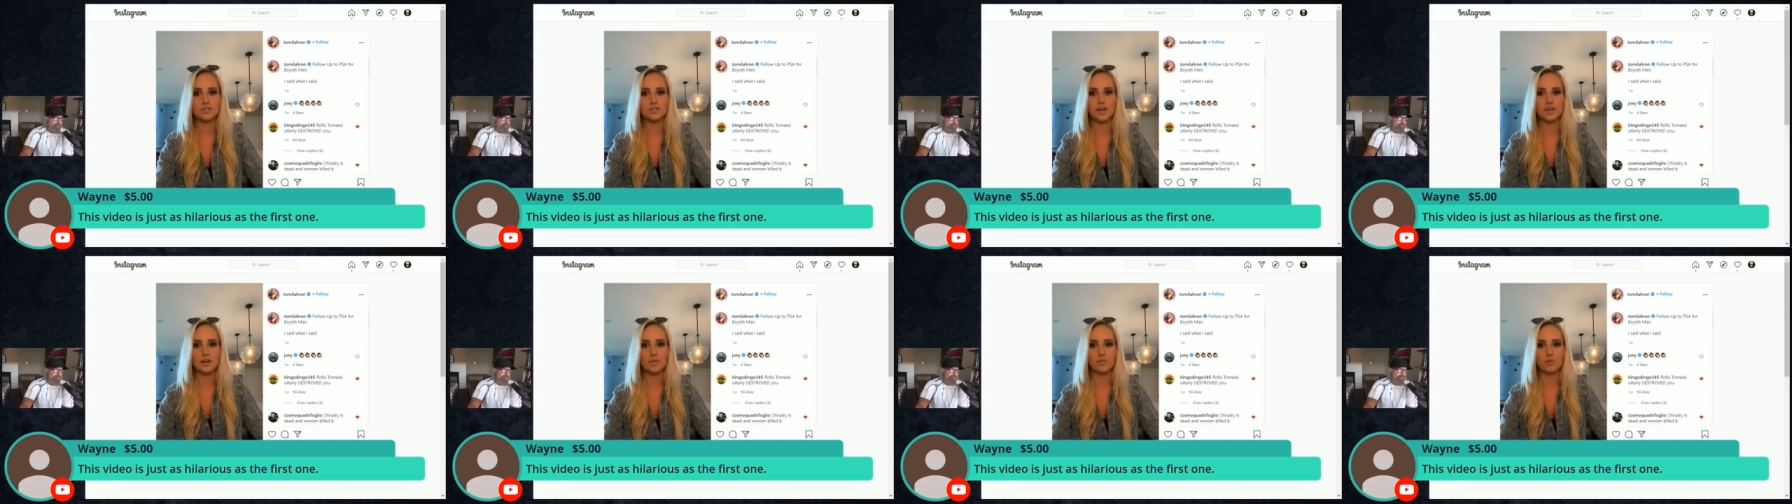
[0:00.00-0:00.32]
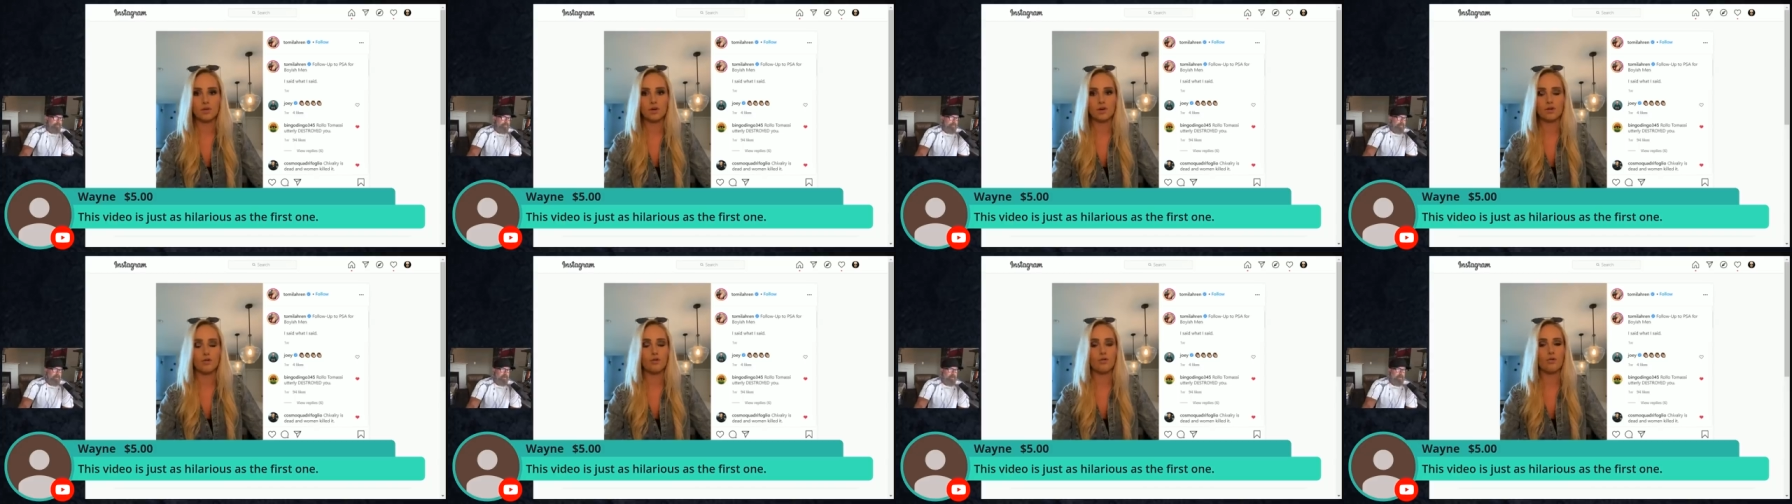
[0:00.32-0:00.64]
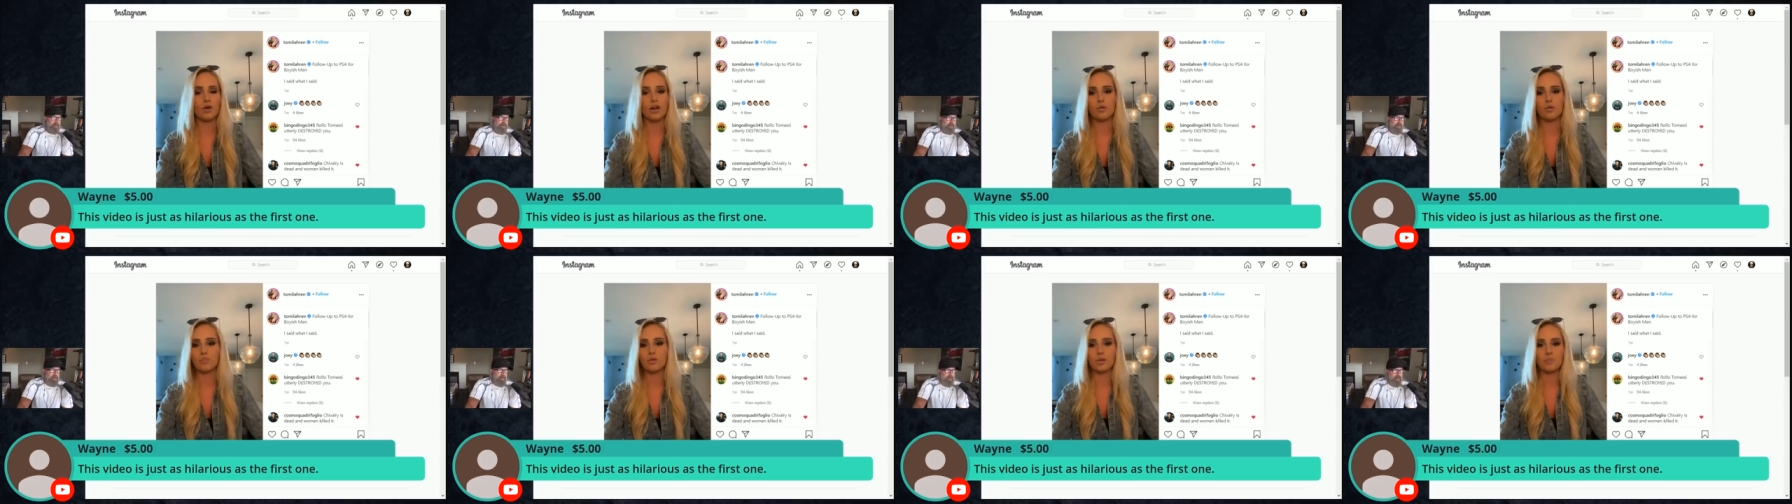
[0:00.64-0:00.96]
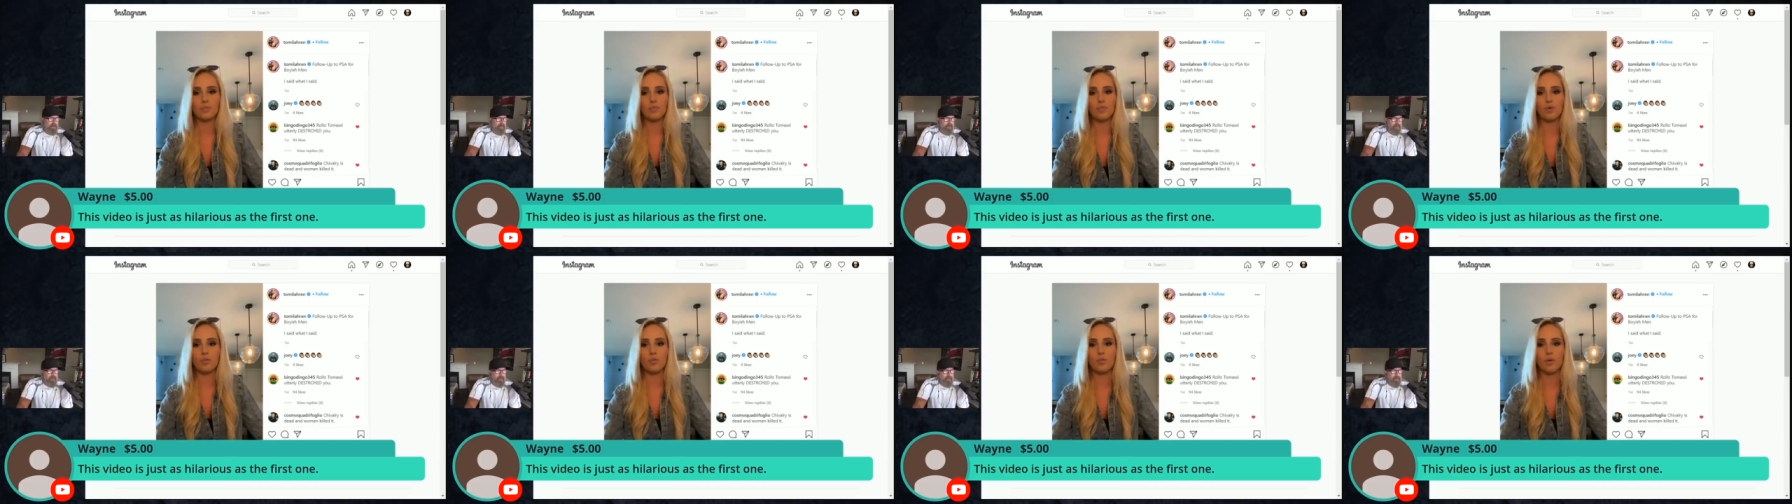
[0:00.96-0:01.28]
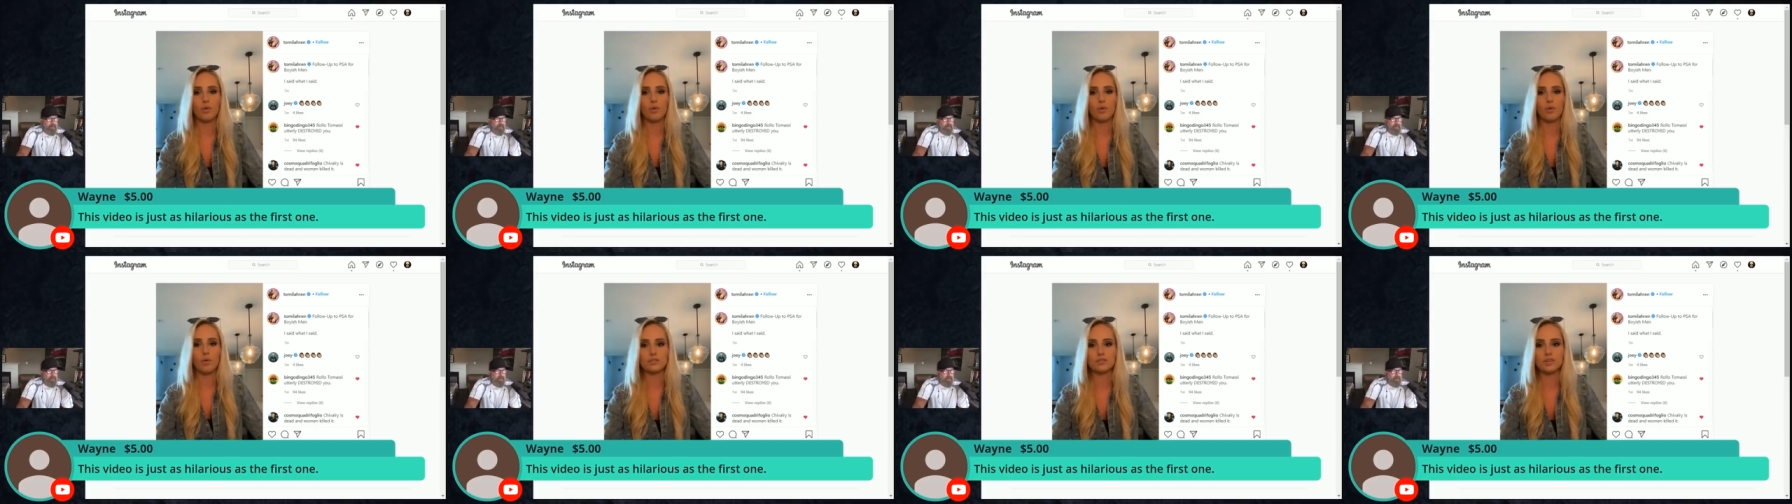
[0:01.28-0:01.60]
That were great people, but
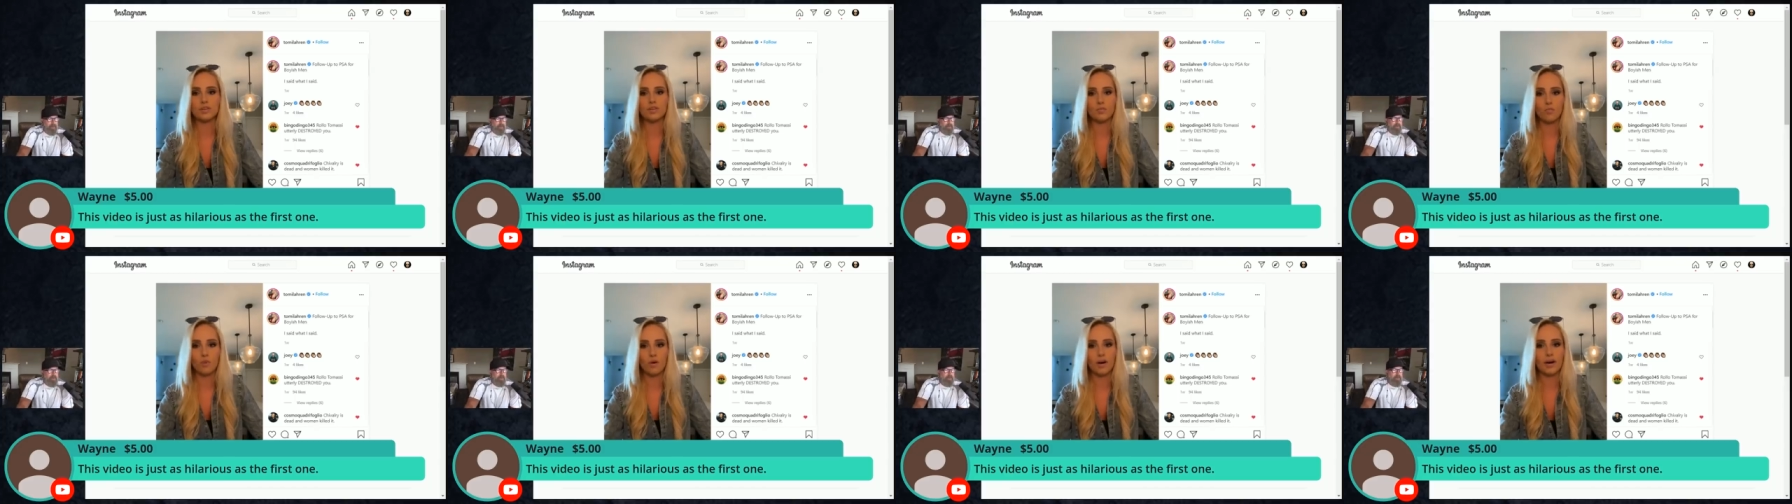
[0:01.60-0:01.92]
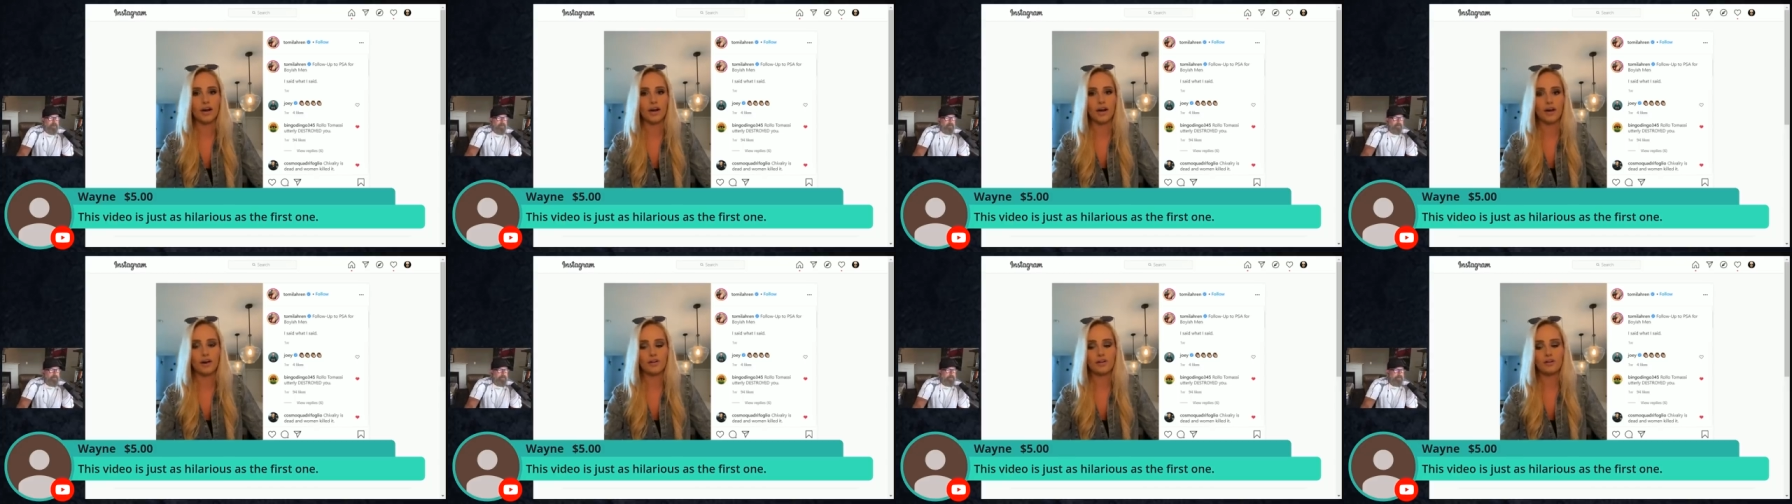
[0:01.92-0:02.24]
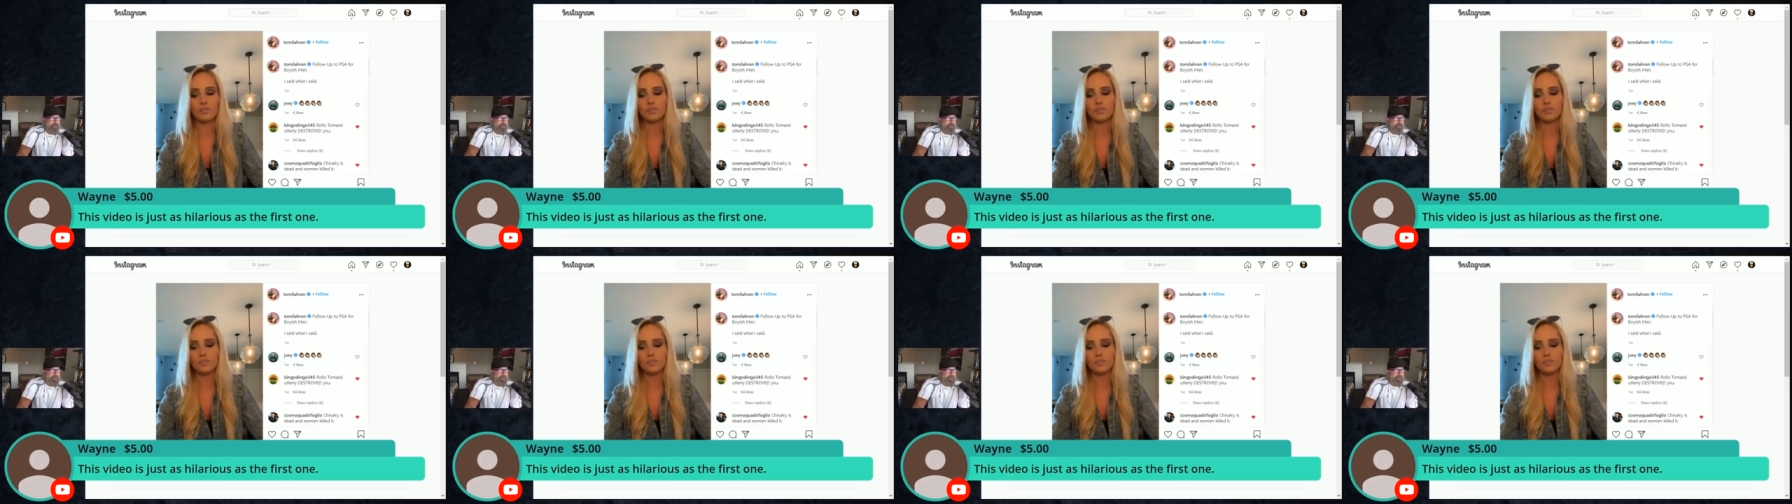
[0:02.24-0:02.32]
we just didn't work out.